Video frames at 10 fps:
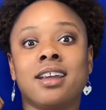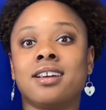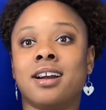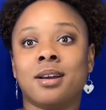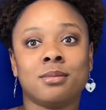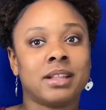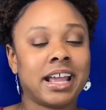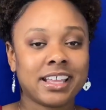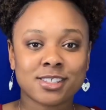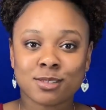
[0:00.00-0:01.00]

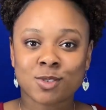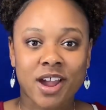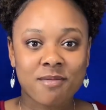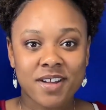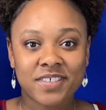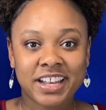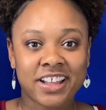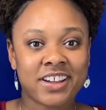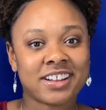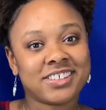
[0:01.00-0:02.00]
Like and subscribe my video,
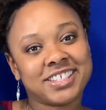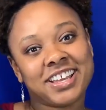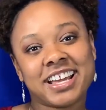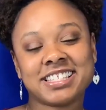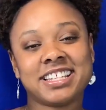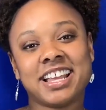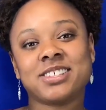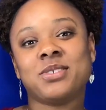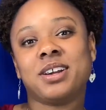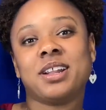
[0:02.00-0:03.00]
and I'll see you guys in the next
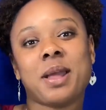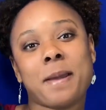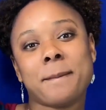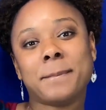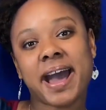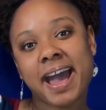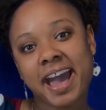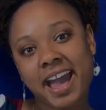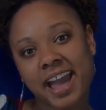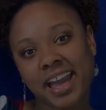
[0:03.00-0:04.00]
one.
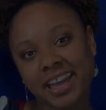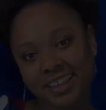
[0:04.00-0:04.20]
Bye.